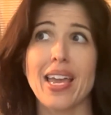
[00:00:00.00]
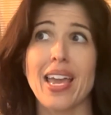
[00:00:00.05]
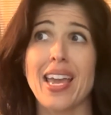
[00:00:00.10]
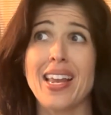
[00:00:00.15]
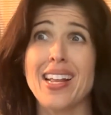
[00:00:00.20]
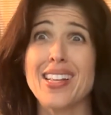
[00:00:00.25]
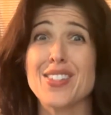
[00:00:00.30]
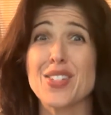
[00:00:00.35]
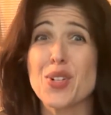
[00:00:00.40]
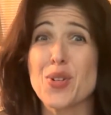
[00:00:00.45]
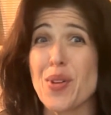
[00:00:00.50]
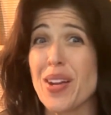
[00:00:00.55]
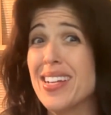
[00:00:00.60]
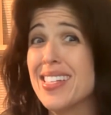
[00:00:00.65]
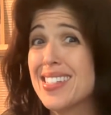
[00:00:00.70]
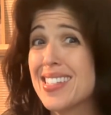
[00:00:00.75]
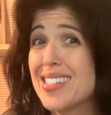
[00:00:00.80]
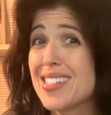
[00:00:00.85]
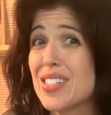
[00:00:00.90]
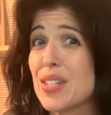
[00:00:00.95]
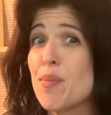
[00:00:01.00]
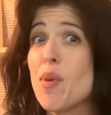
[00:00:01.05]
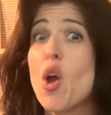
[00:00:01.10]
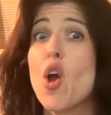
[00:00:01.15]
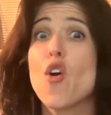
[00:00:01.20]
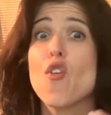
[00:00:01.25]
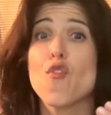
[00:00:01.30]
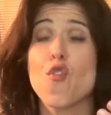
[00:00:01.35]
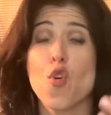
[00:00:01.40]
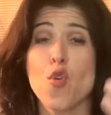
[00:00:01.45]
and it's a great system
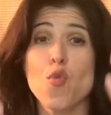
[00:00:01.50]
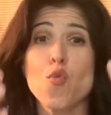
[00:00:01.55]
for